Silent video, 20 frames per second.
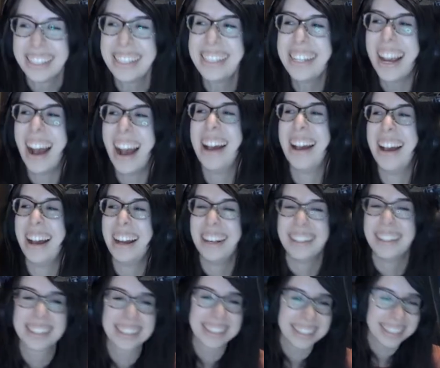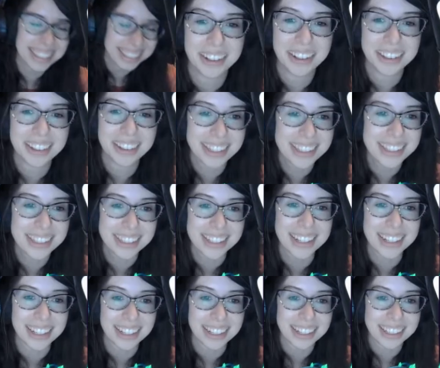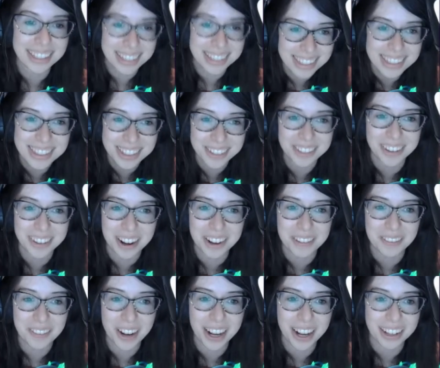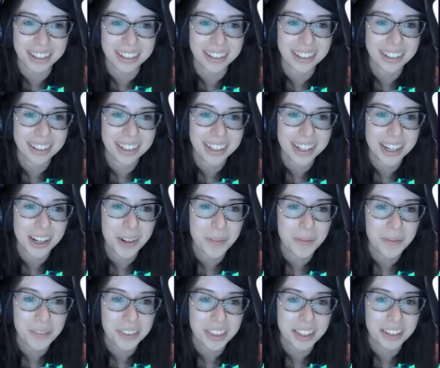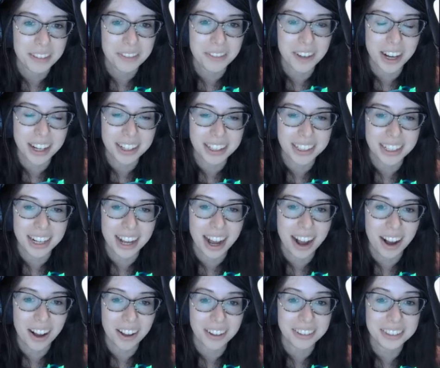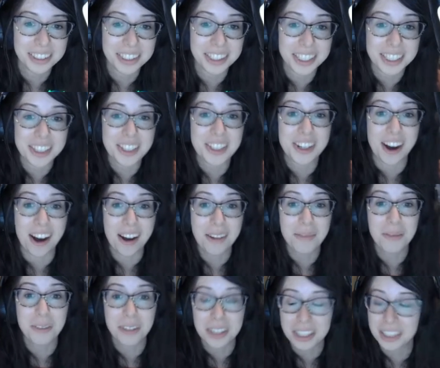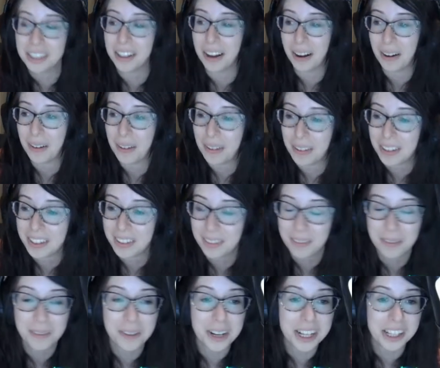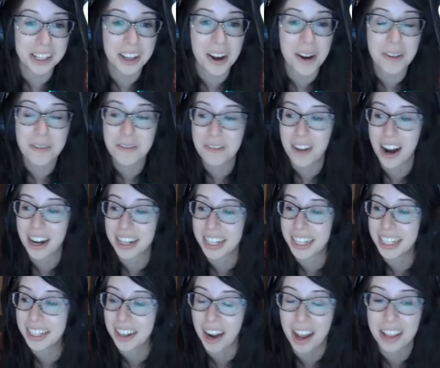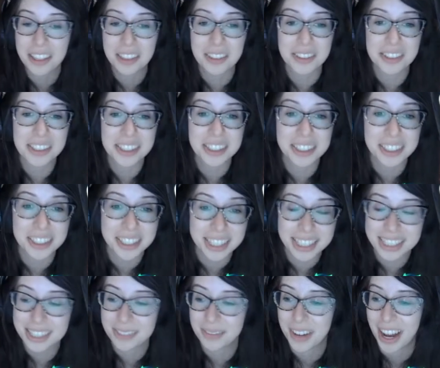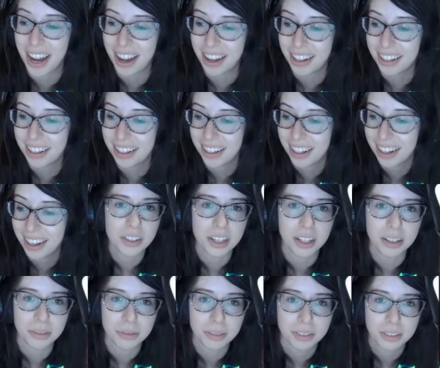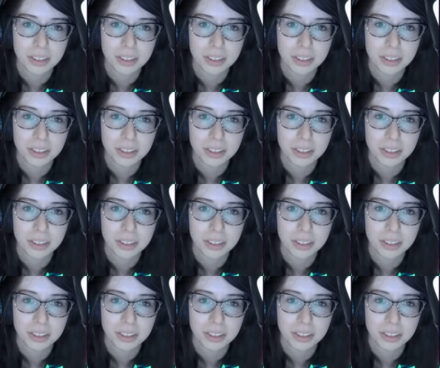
Yes! This is it. This is the run, man. Fucking hell. Good job, Willow. Willow fucking got those crits, man. Tough.